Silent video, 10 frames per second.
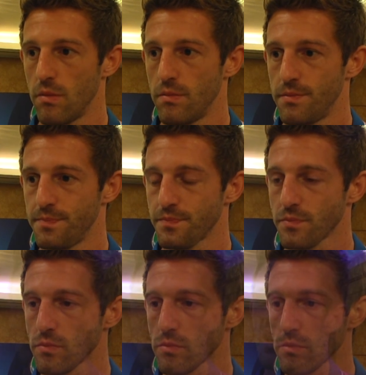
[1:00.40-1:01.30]
about.
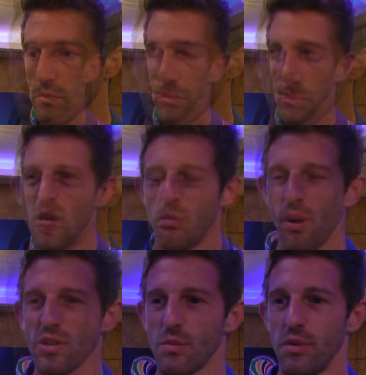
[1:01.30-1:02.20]

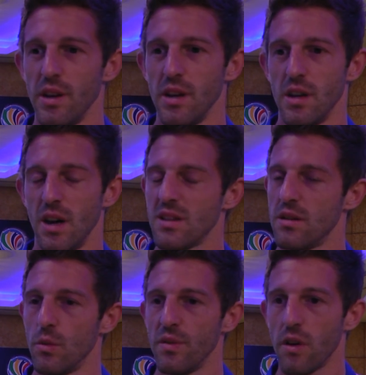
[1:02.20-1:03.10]
Possibly, I
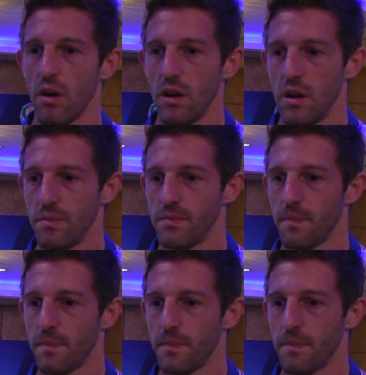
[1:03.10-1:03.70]
don't know. We've got